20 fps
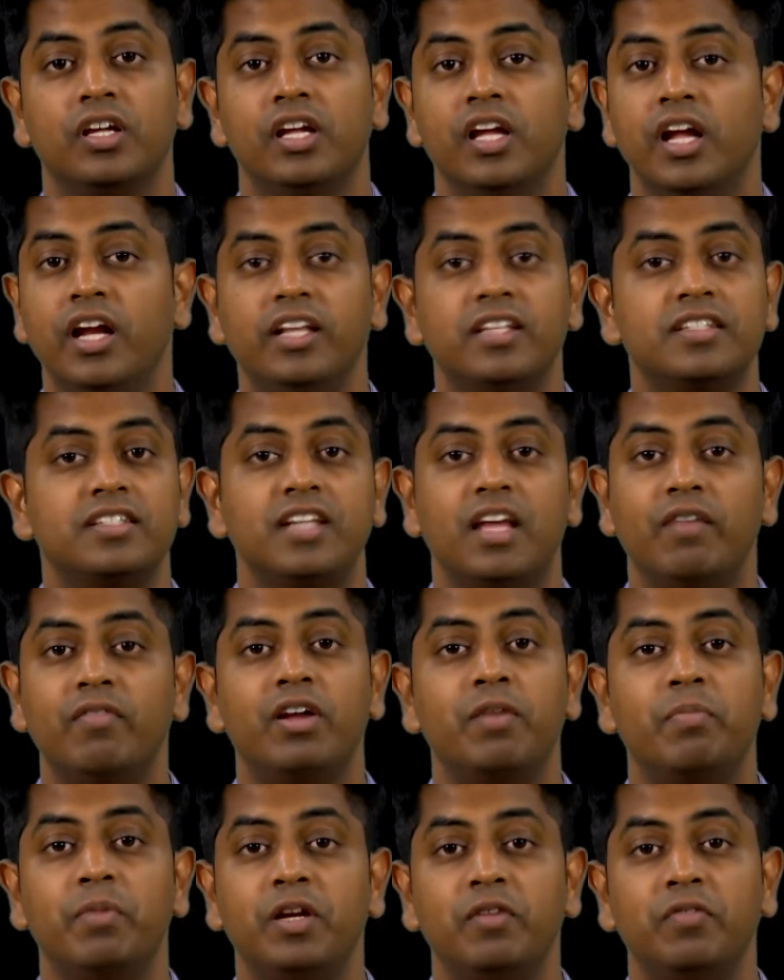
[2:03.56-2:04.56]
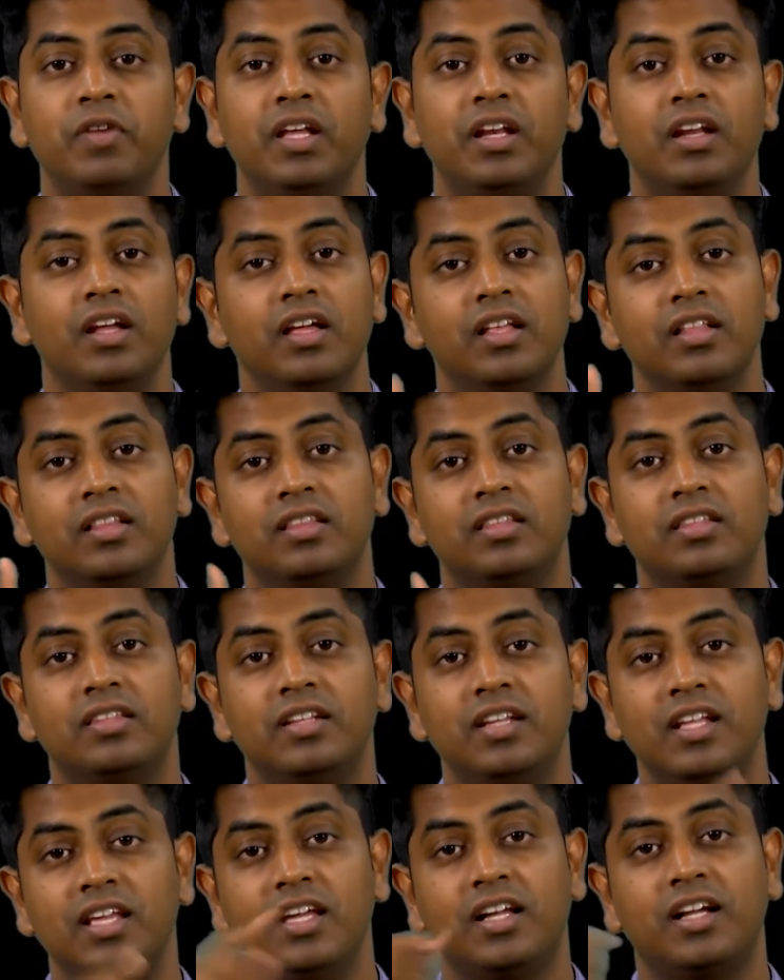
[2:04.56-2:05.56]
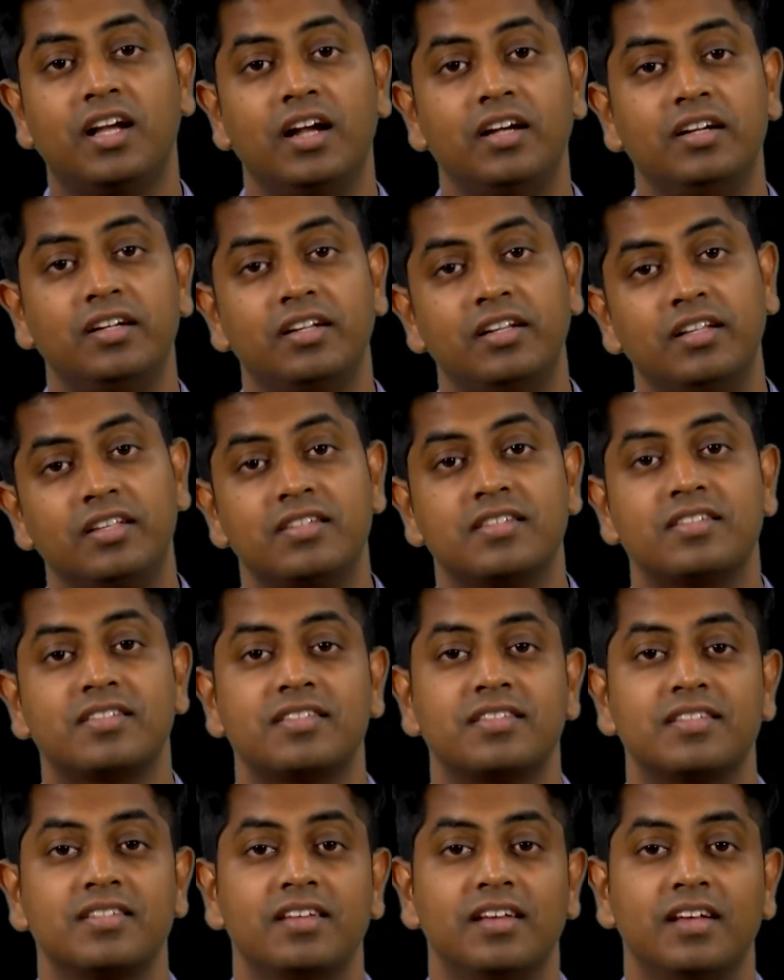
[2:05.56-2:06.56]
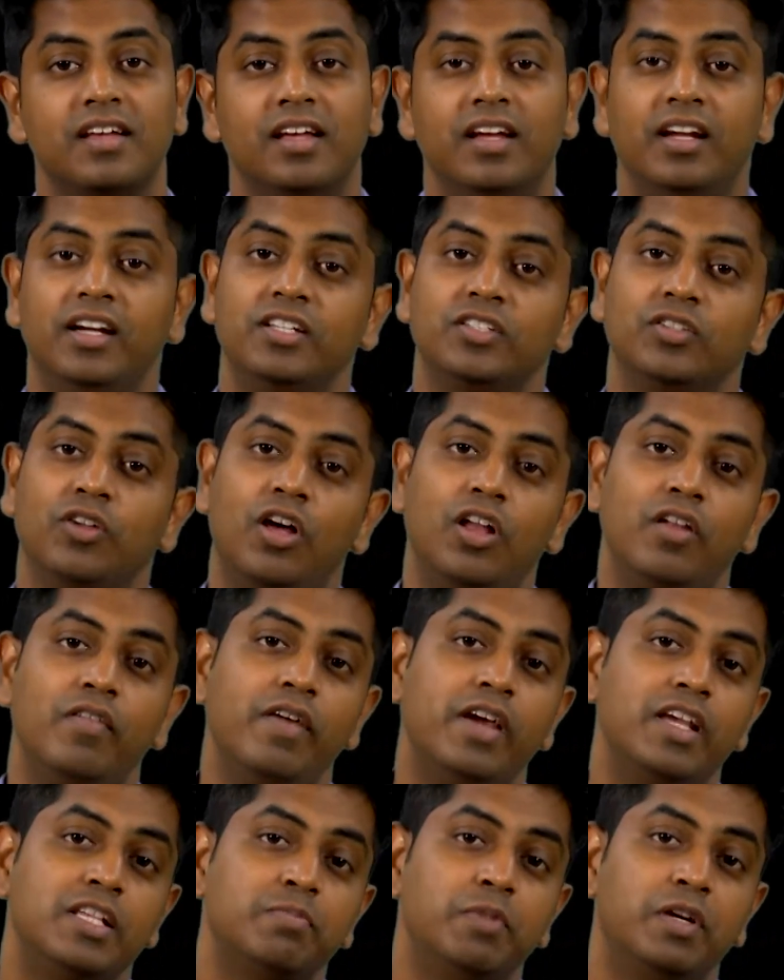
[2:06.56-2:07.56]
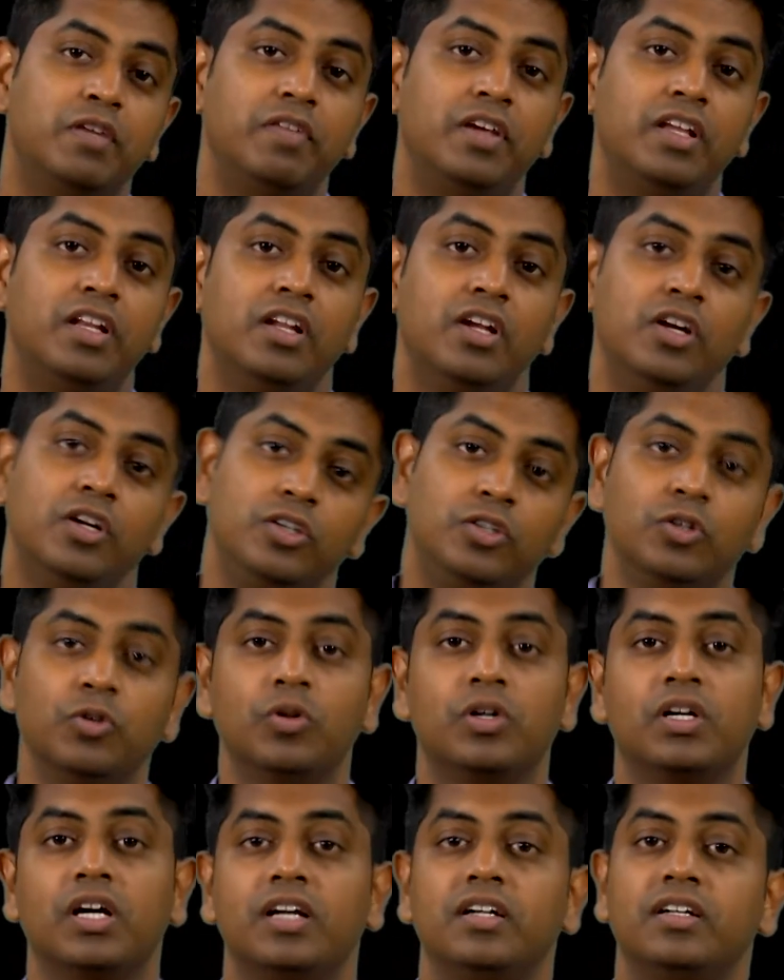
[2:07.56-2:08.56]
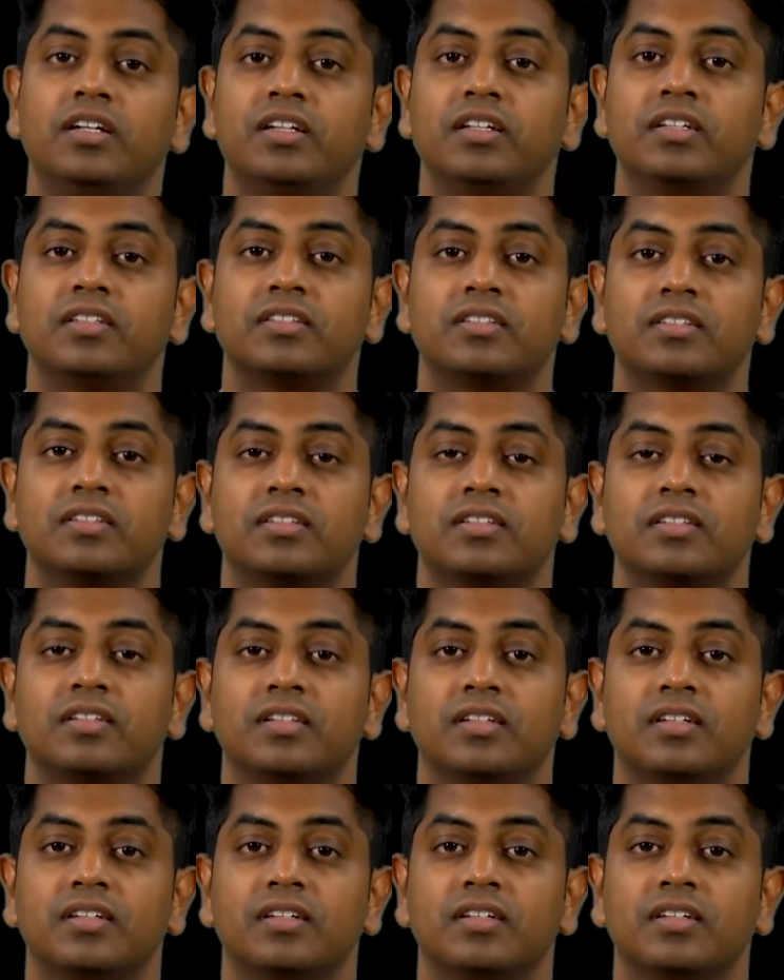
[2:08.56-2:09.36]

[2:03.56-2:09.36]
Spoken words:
it is never between three countries, it is always between two countries.